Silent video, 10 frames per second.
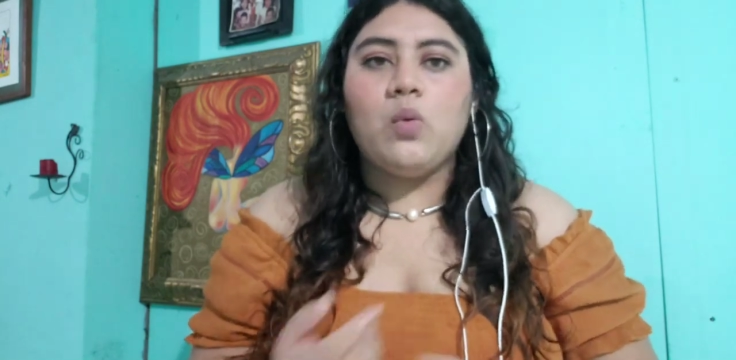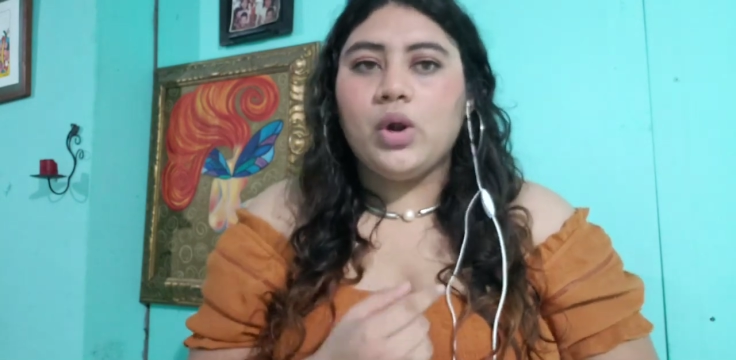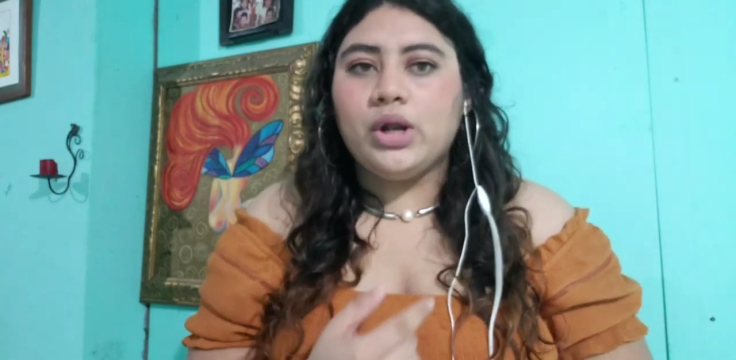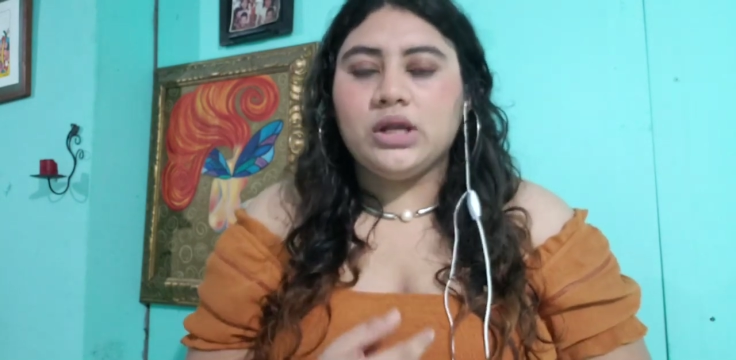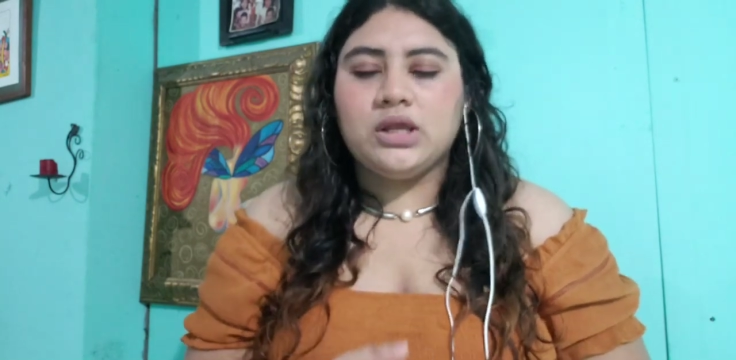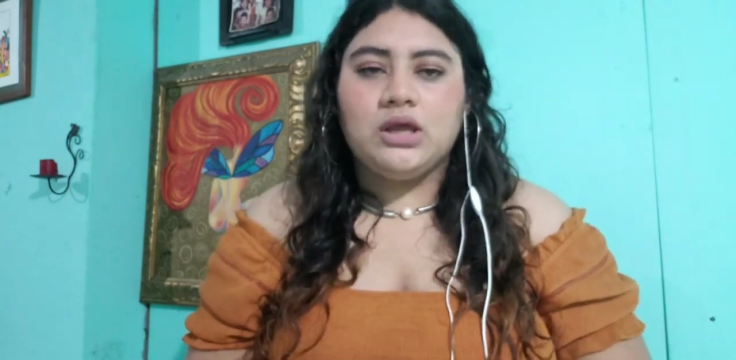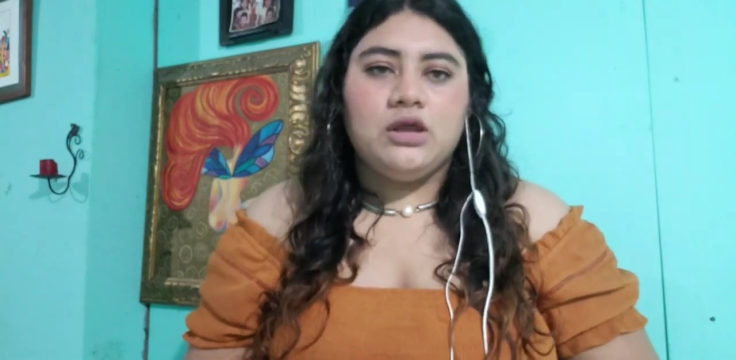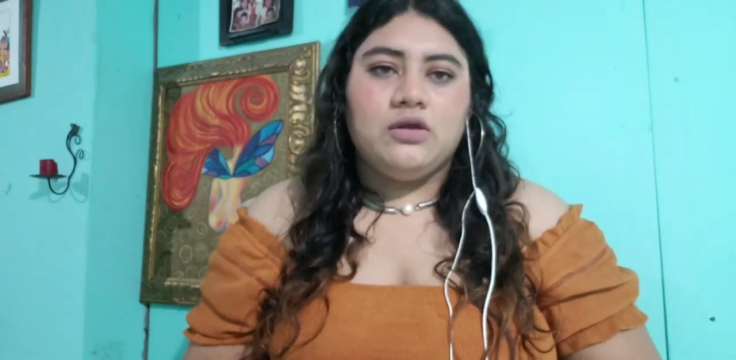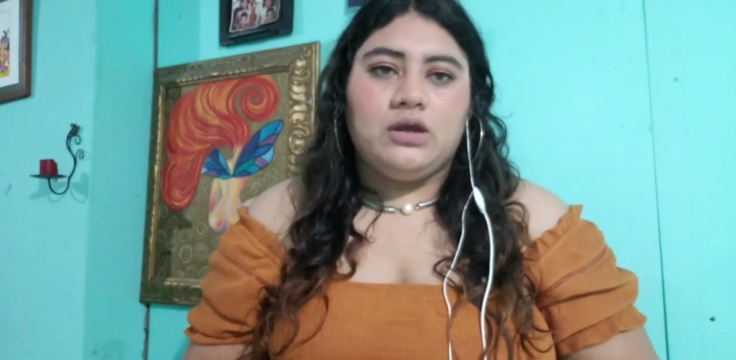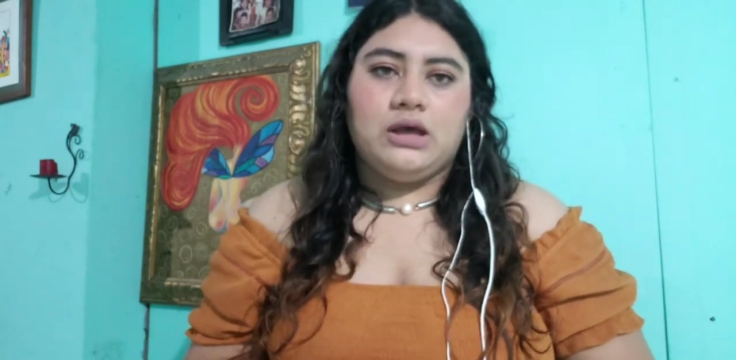work,
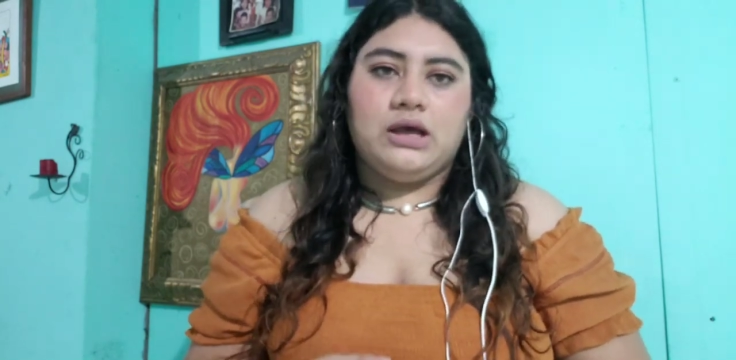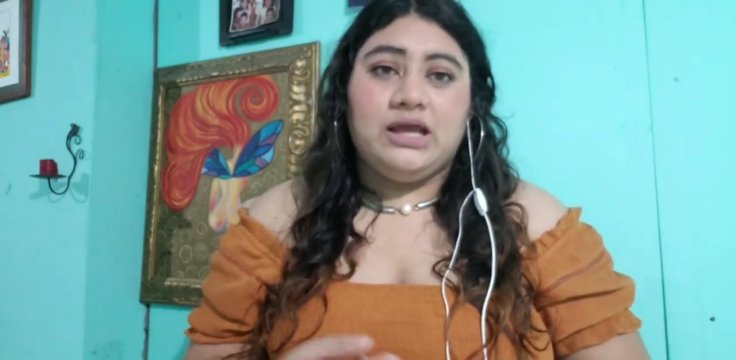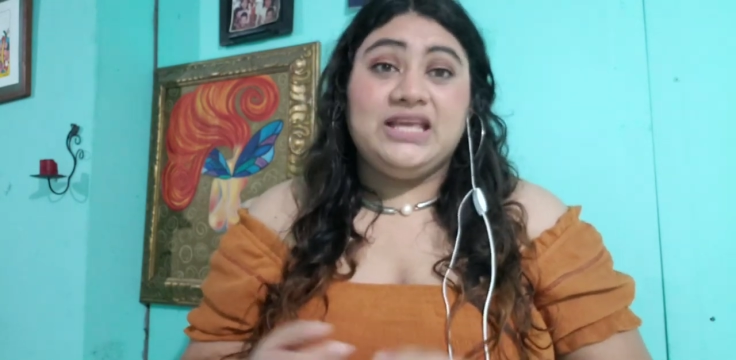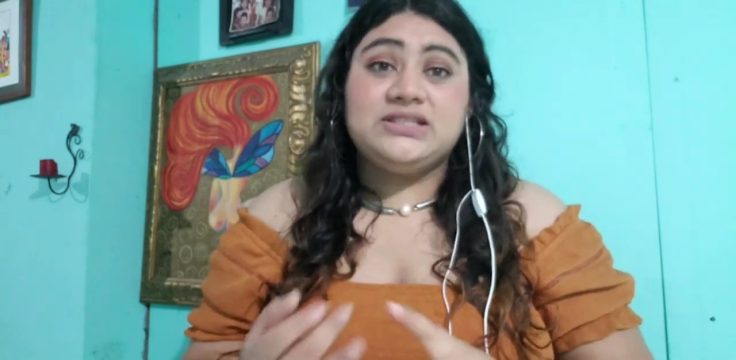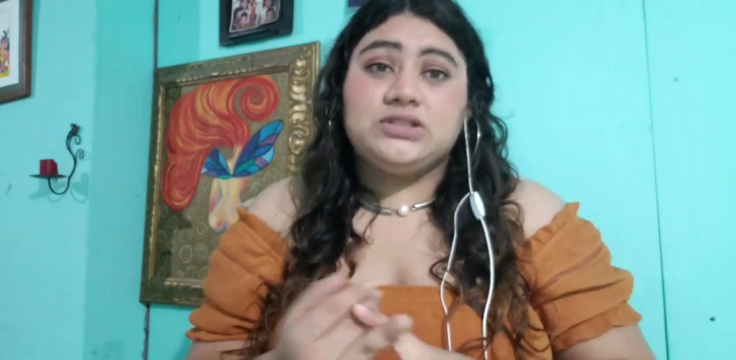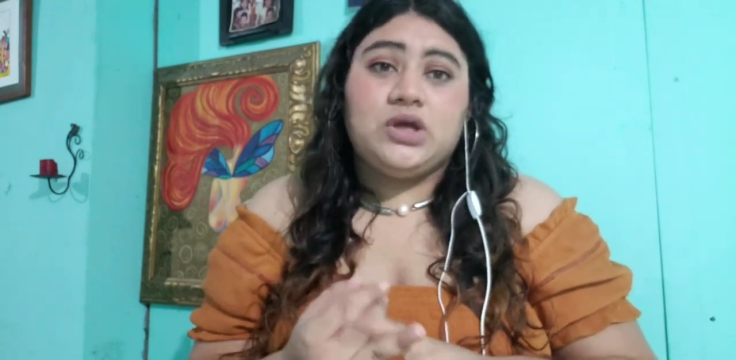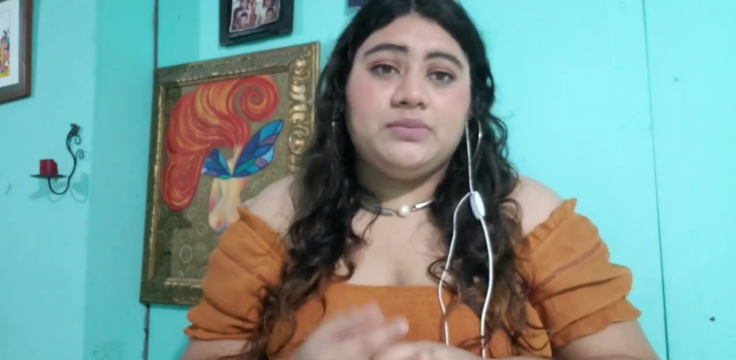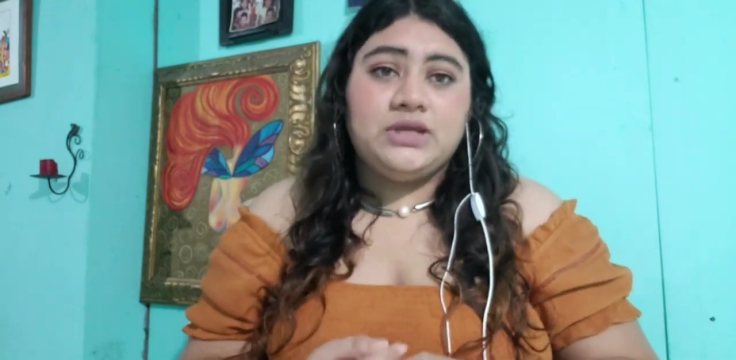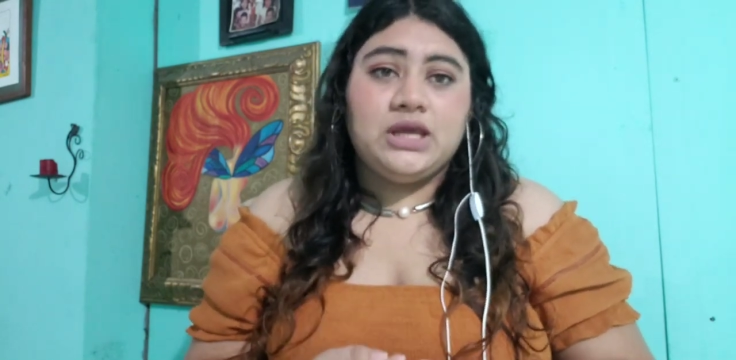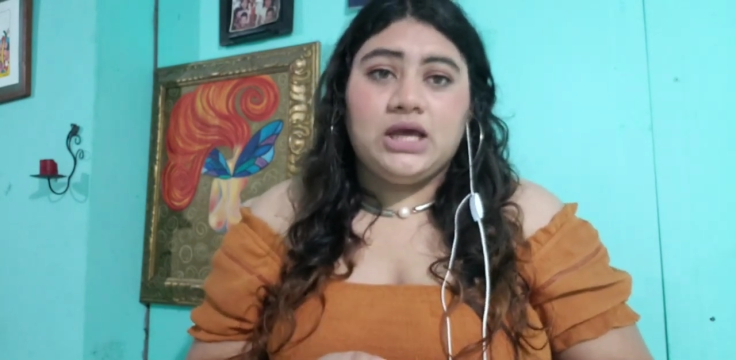
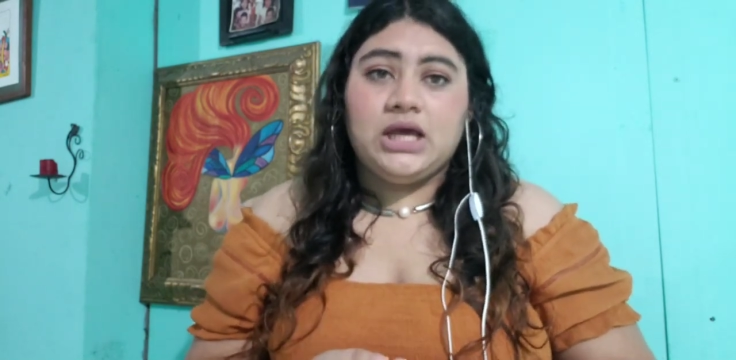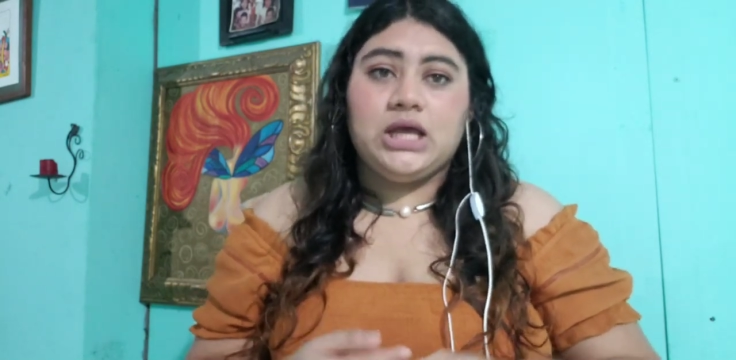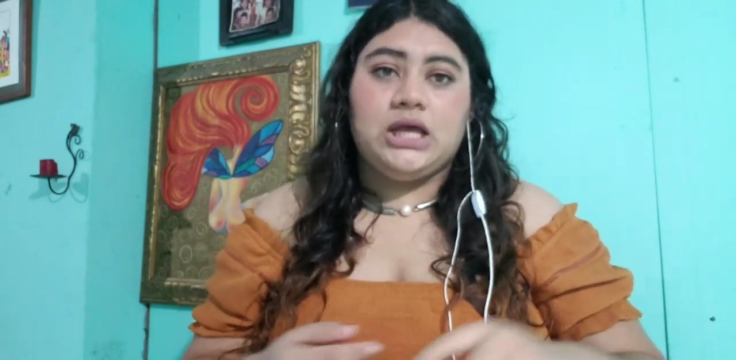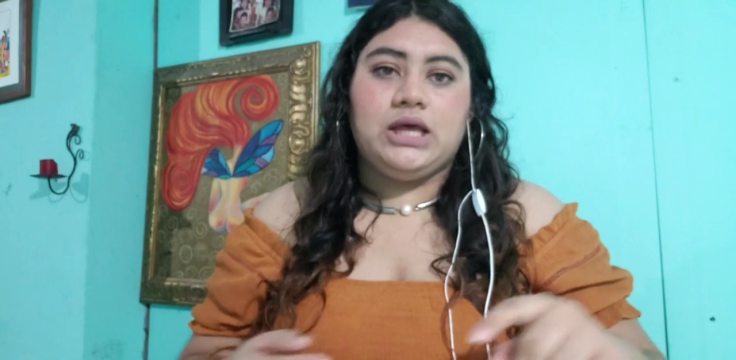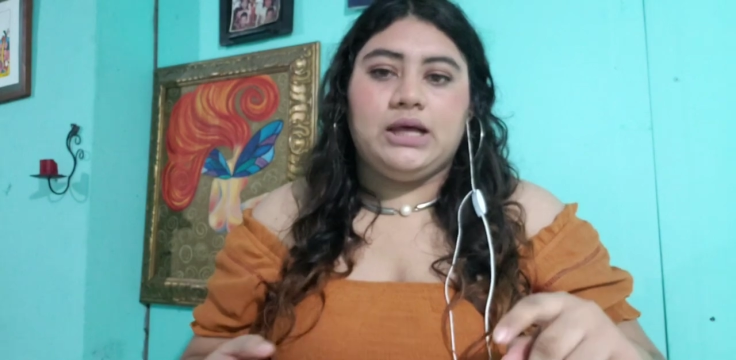insomnia,